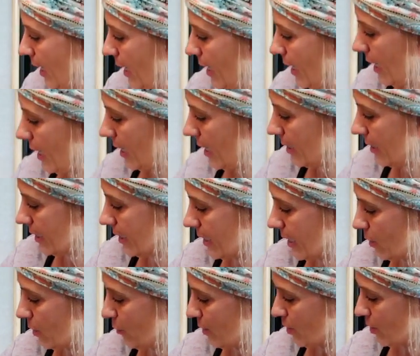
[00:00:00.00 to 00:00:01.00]
And
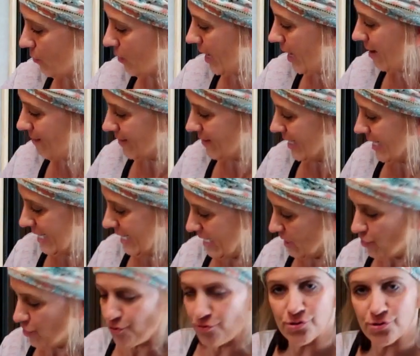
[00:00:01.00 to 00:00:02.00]
again, we don't have any
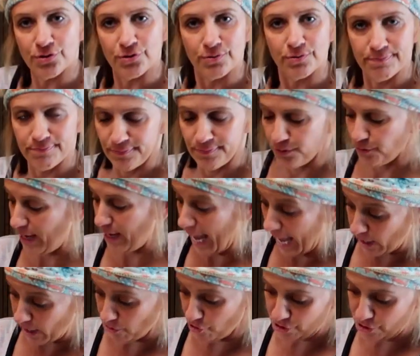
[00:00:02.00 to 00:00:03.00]
issues or
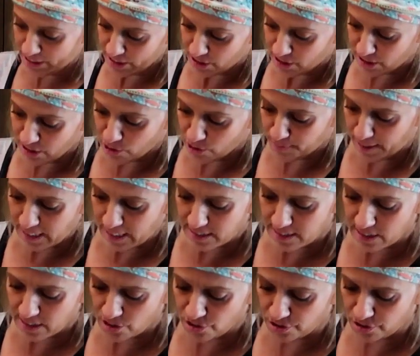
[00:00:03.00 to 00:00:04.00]
allergies to
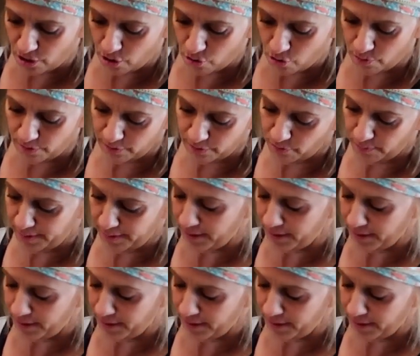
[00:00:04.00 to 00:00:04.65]
spices. So a little